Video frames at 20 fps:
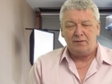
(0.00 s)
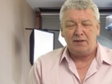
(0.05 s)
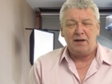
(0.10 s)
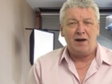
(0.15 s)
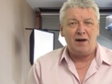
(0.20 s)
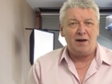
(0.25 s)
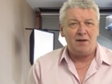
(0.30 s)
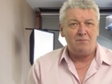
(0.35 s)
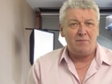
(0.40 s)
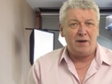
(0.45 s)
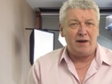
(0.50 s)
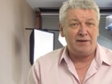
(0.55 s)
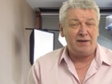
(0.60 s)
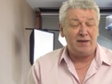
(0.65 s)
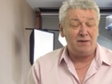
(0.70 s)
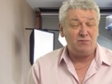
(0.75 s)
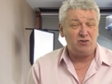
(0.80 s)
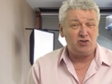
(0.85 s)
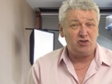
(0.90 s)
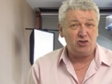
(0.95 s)
Hi, my
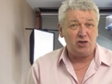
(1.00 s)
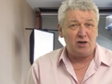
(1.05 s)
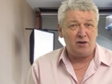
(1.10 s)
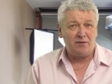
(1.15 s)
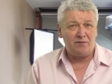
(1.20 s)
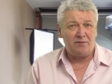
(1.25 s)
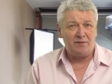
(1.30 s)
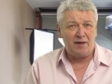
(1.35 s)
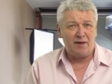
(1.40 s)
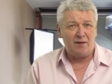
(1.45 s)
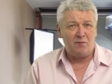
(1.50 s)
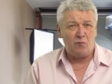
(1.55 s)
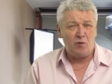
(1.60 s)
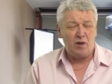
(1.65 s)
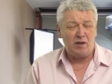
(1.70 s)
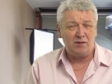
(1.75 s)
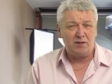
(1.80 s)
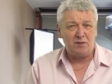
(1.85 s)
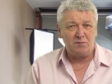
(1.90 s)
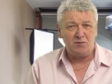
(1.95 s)
name's John and
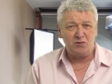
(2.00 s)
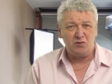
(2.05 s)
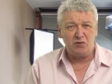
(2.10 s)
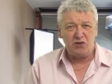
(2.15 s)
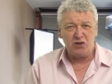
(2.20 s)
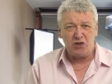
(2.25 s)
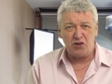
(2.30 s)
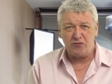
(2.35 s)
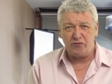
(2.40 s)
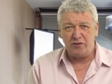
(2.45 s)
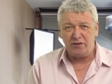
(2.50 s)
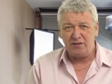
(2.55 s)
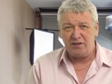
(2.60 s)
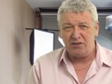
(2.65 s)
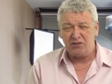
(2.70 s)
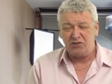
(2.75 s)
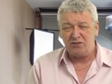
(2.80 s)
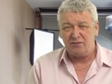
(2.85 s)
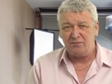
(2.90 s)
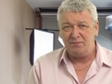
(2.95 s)
welcome to another
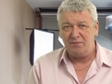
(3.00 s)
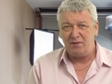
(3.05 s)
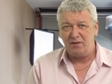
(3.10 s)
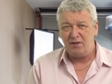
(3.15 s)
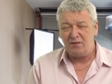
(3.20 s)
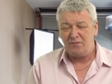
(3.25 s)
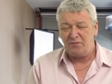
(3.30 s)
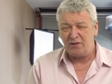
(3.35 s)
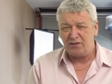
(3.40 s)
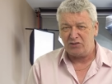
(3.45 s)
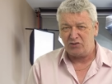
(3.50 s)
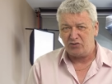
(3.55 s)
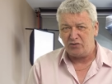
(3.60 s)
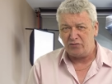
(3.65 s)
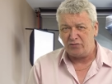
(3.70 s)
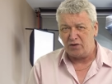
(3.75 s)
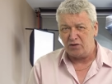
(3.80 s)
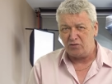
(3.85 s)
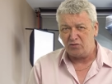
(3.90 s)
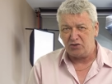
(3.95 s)
edition of History
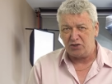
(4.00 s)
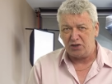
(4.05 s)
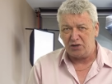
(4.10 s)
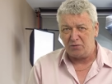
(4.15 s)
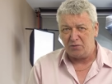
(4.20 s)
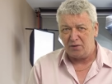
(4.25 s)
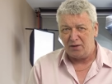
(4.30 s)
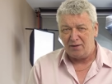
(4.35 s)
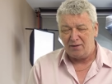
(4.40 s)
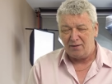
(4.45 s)
Roadshow.